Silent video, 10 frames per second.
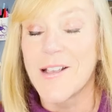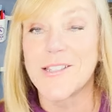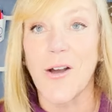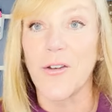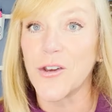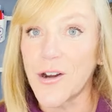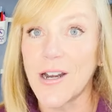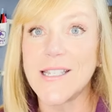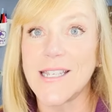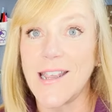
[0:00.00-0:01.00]
So you're
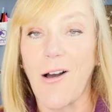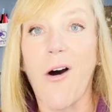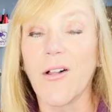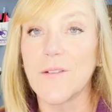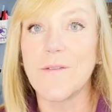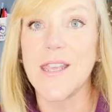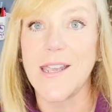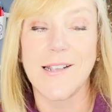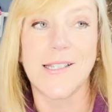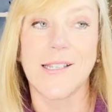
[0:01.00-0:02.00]
gonna see all of
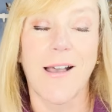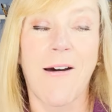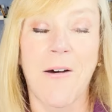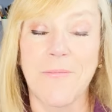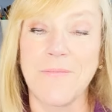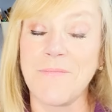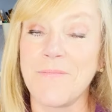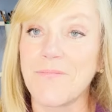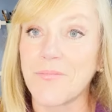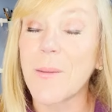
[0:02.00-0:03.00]
these
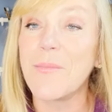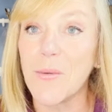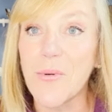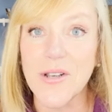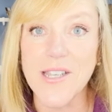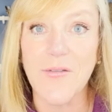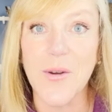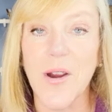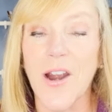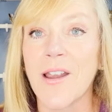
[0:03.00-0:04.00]
um, billboards
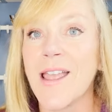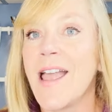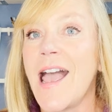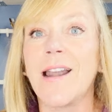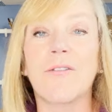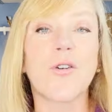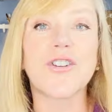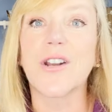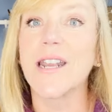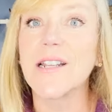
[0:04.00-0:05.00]
everywhere. And of
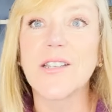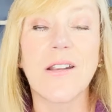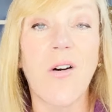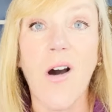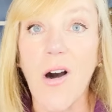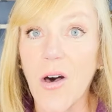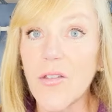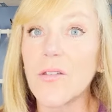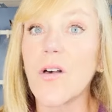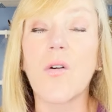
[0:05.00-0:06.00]
course you're gonna get to know all
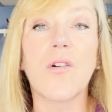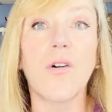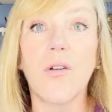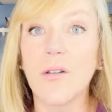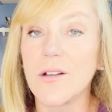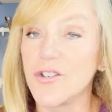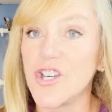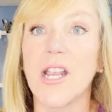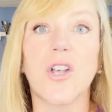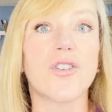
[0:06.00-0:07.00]
the local
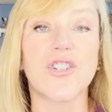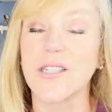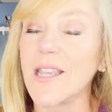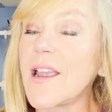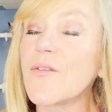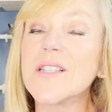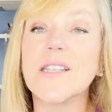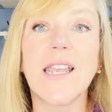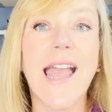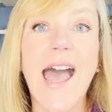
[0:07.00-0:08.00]
jingles, just like every
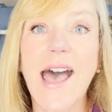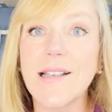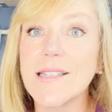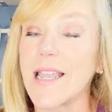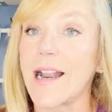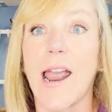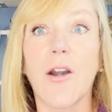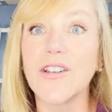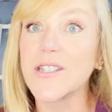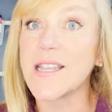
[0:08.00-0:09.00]
city has. Like, and I
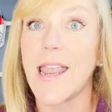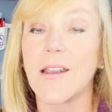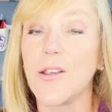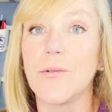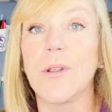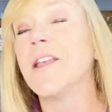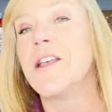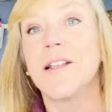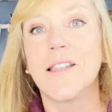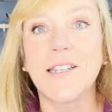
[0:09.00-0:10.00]
already just sang you
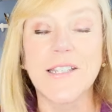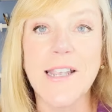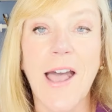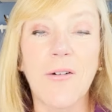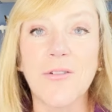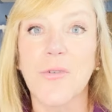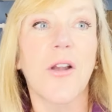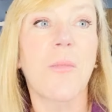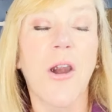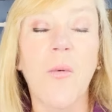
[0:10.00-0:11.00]
the Discount
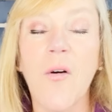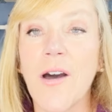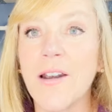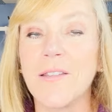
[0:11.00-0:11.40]
Drug Mart one.